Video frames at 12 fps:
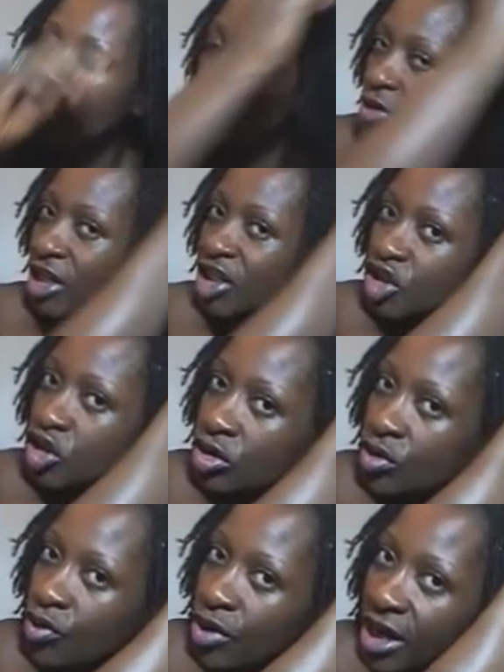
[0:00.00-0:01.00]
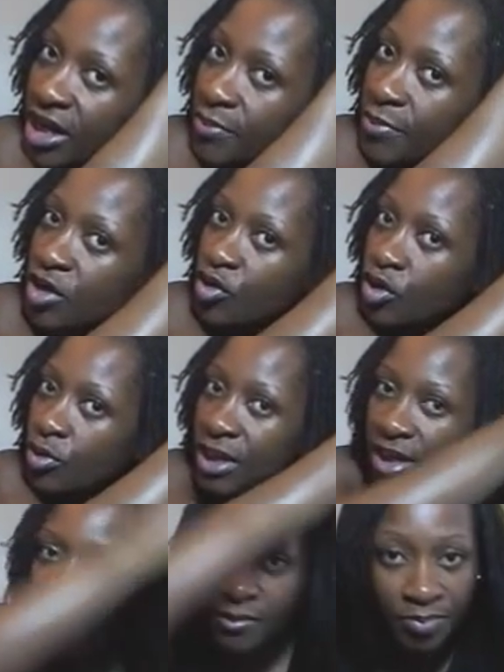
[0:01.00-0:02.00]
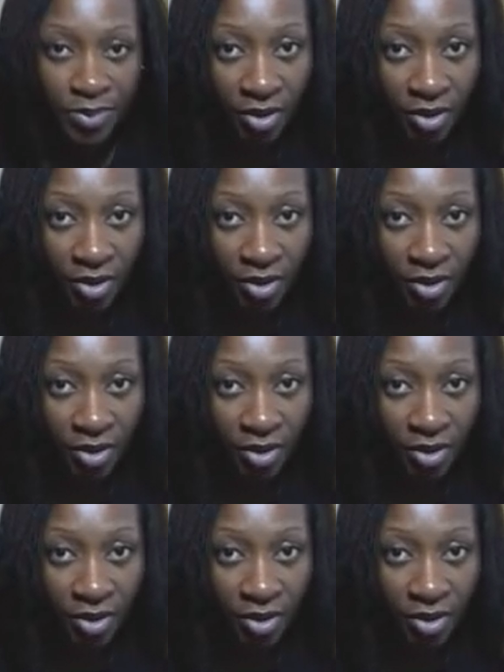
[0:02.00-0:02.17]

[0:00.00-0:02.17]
so they shouldn't really be grooming